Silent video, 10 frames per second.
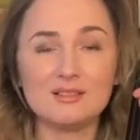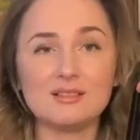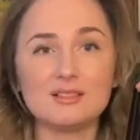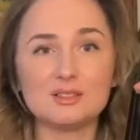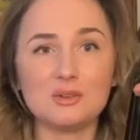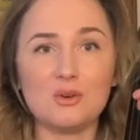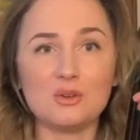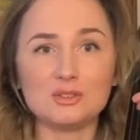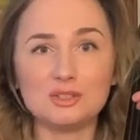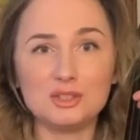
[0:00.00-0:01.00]
So
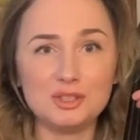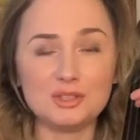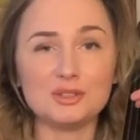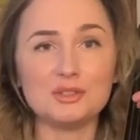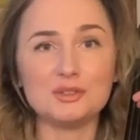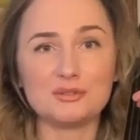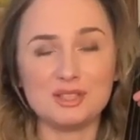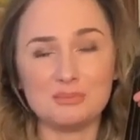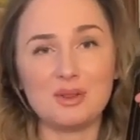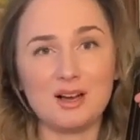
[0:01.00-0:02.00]
on 2 you already
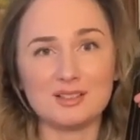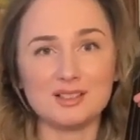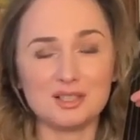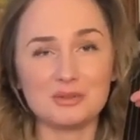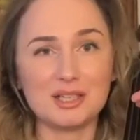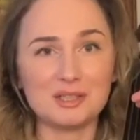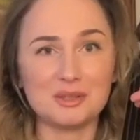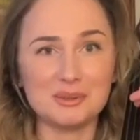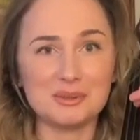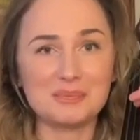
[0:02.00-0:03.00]
plugged the correct
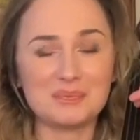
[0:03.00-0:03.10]
note,